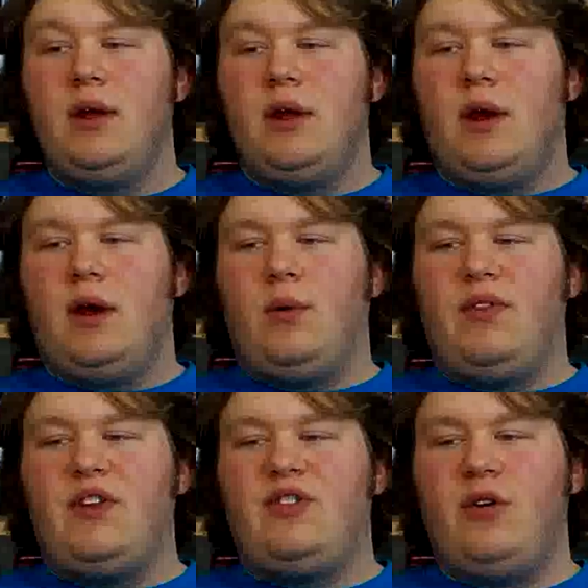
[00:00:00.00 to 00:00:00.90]
When
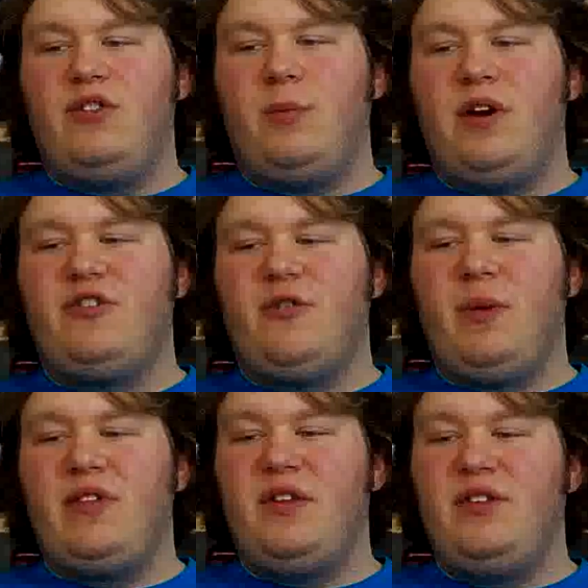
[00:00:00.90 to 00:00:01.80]
they showed us a picture of
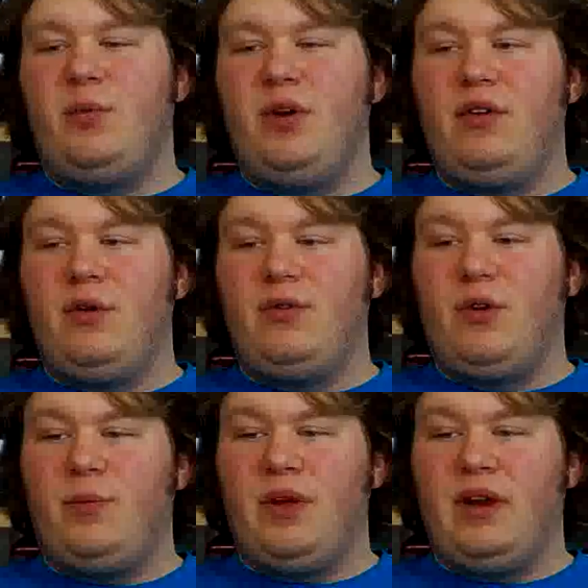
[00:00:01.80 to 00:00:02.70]
Bethany's real youth
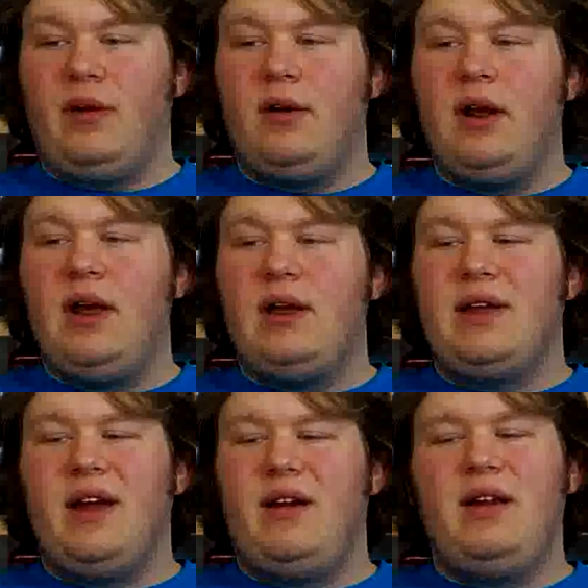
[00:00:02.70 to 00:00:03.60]
group leader,
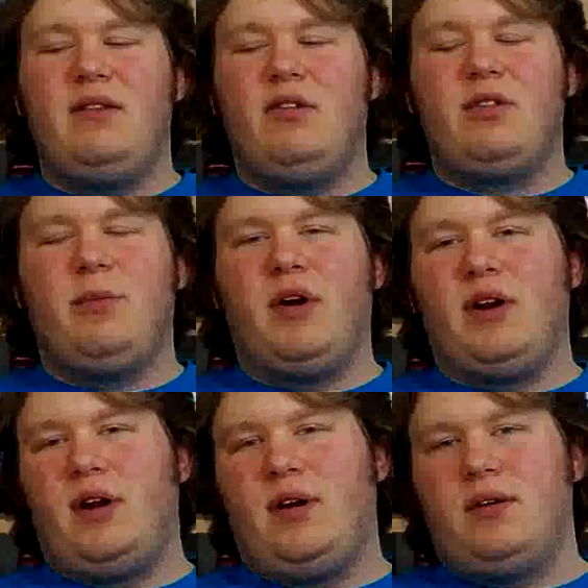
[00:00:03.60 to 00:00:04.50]
Carrie didn't look the part at
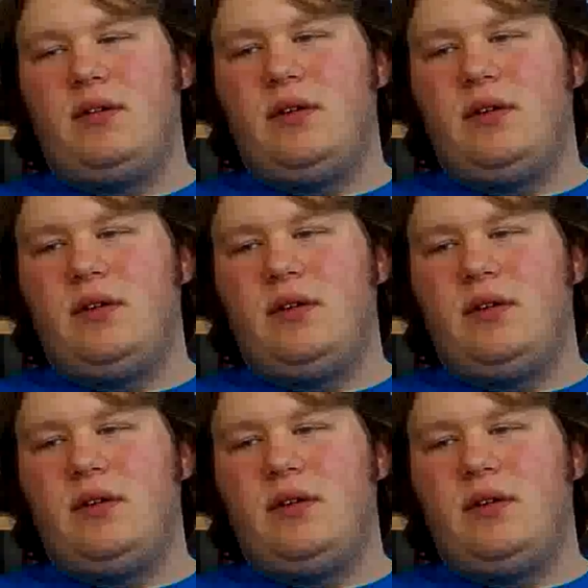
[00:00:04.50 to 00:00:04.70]
all.